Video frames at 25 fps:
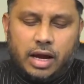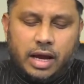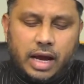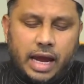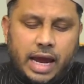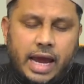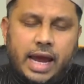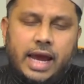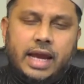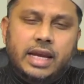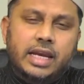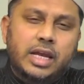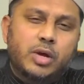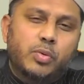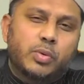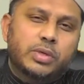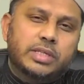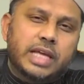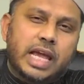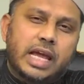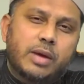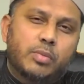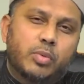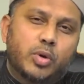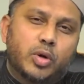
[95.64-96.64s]
and he was
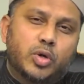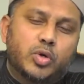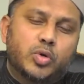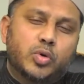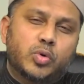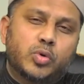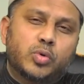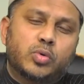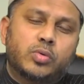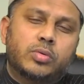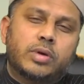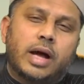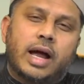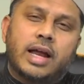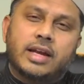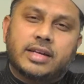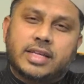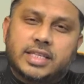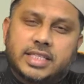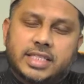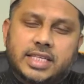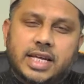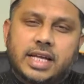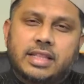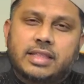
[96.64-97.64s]
able to
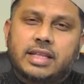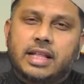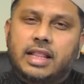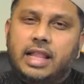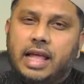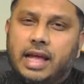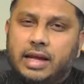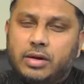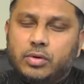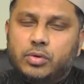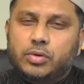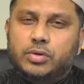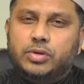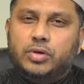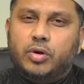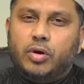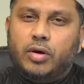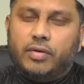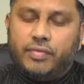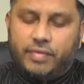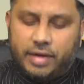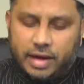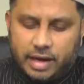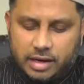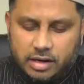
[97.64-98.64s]
understand the language
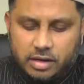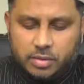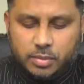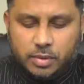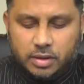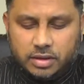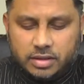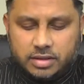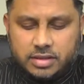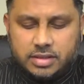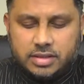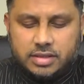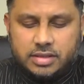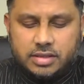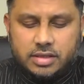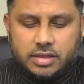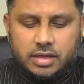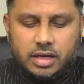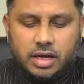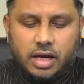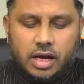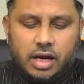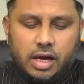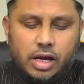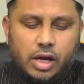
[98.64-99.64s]
of animals
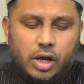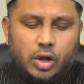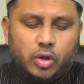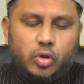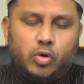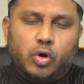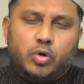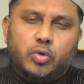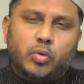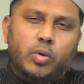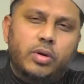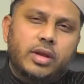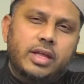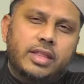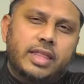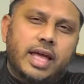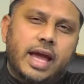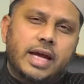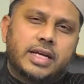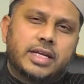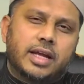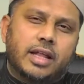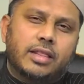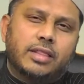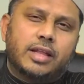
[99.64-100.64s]
not only
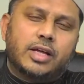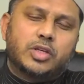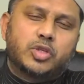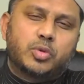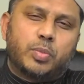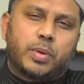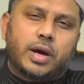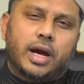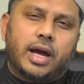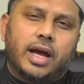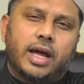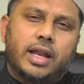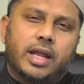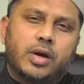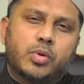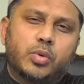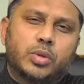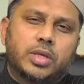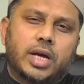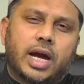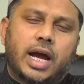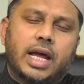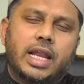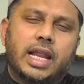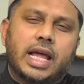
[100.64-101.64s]
that allah subhanahu wa
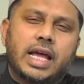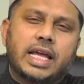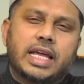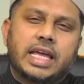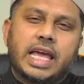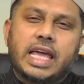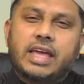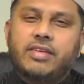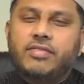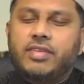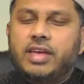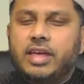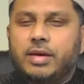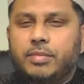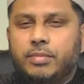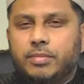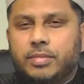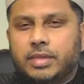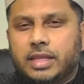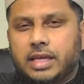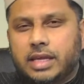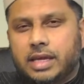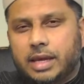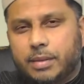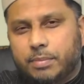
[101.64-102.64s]
ta'ala gave
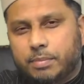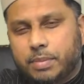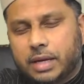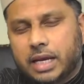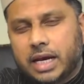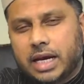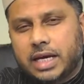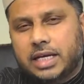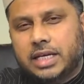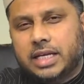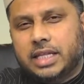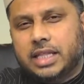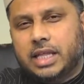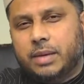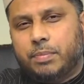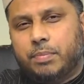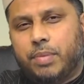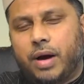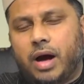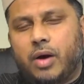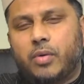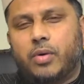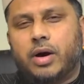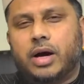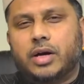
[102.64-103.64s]
him the ability the
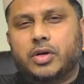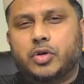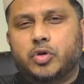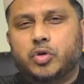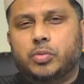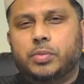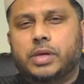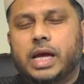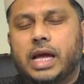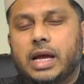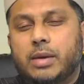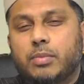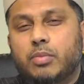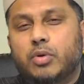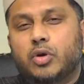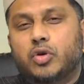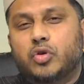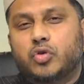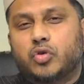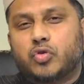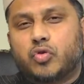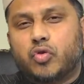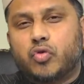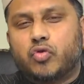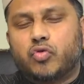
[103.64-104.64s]
power to be able
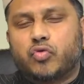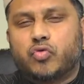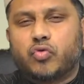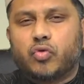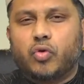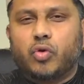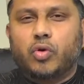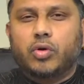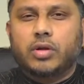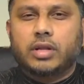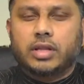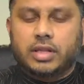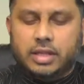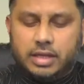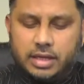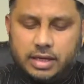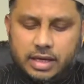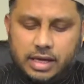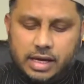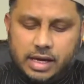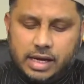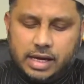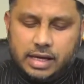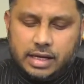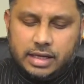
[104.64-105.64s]
to control
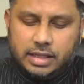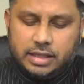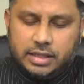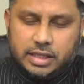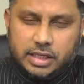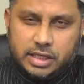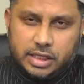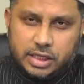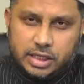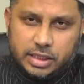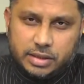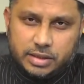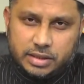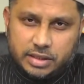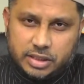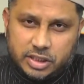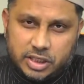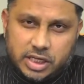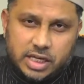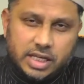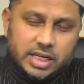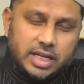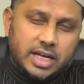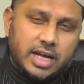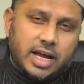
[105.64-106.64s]
the
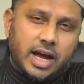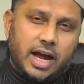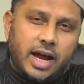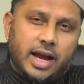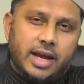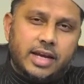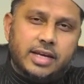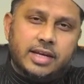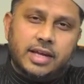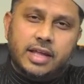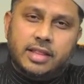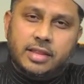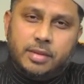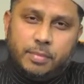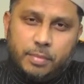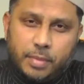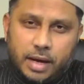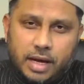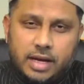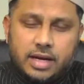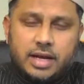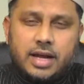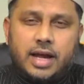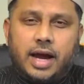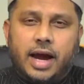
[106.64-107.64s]
jinn kind and the
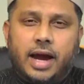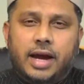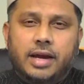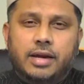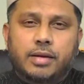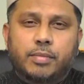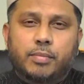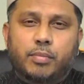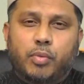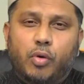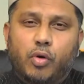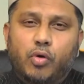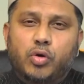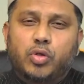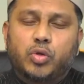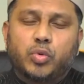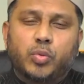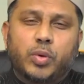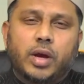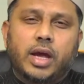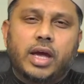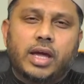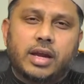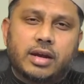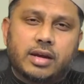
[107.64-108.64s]
mankind both
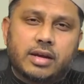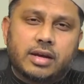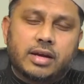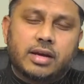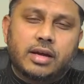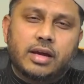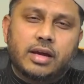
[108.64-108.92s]
were